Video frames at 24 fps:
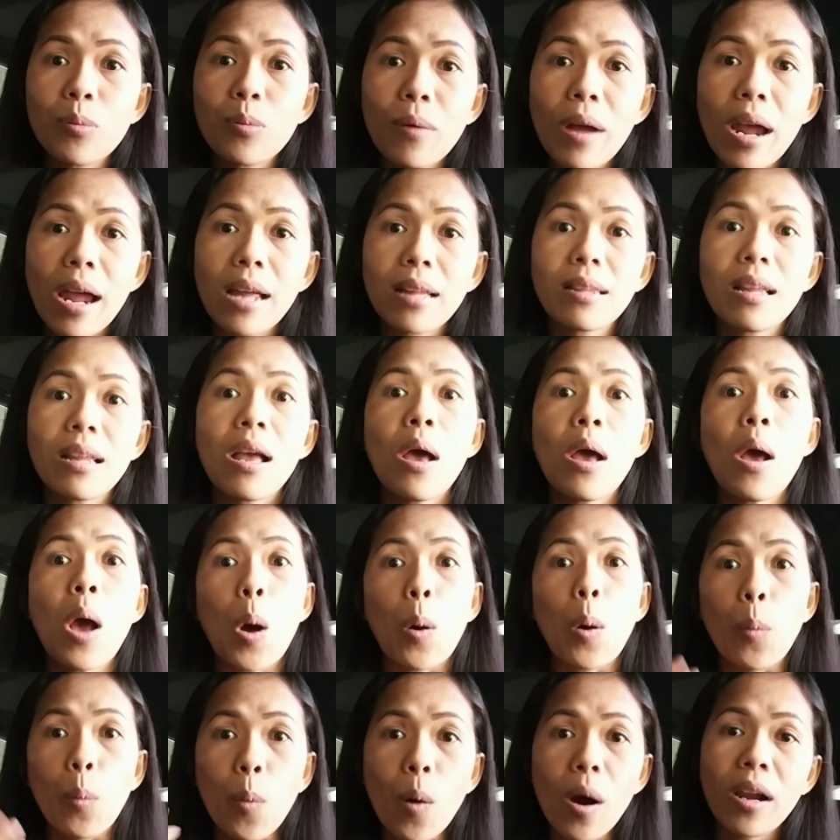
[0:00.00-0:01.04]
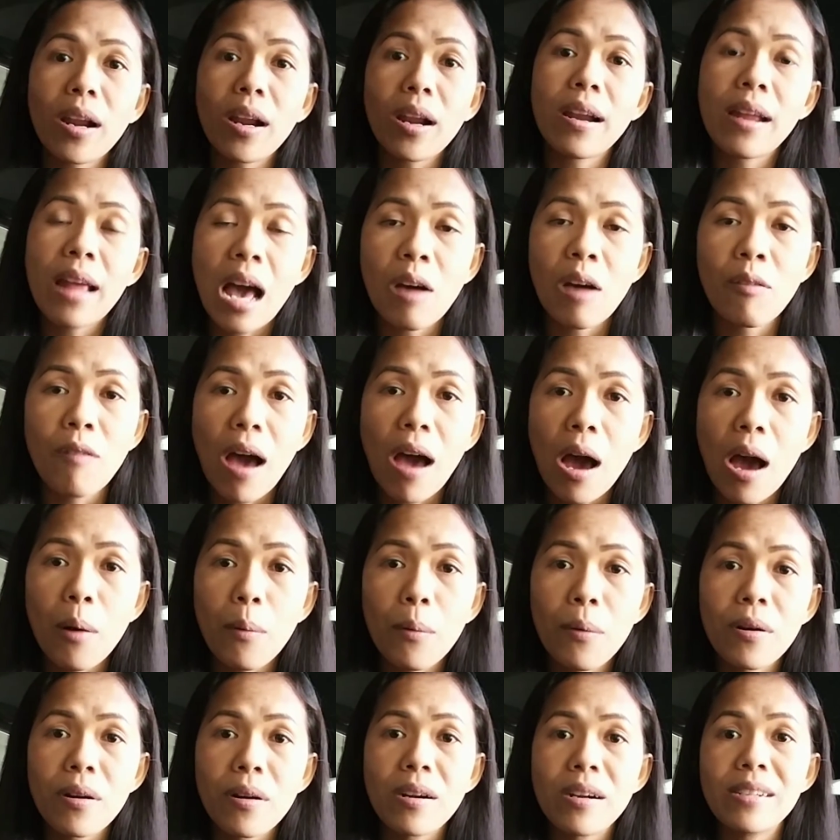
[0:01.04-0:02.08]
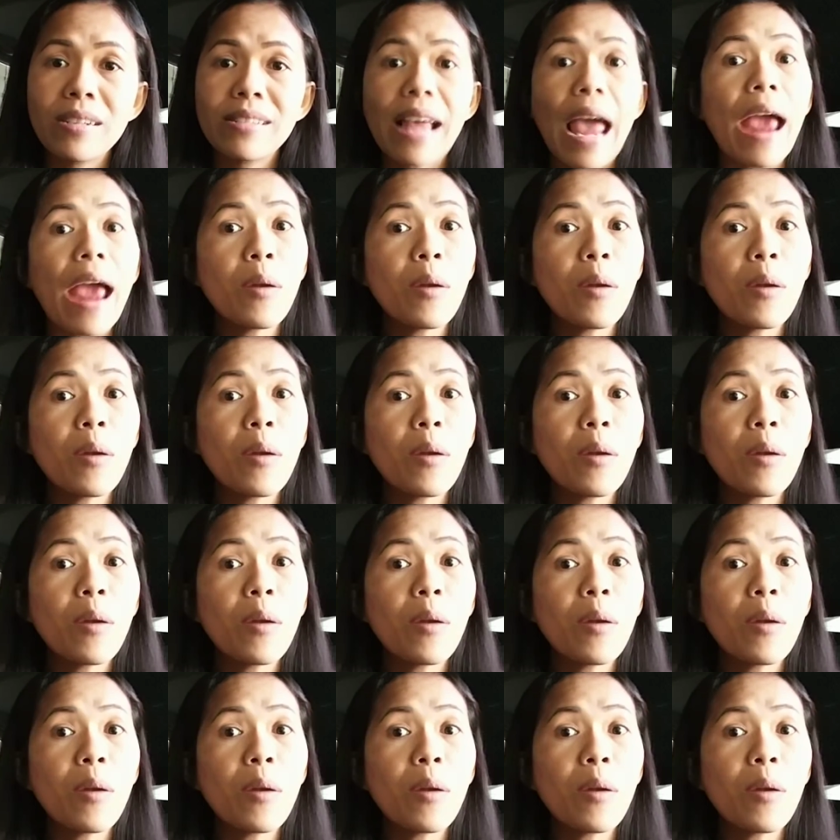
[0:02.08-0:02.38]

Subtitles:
to wait 1.5 hours.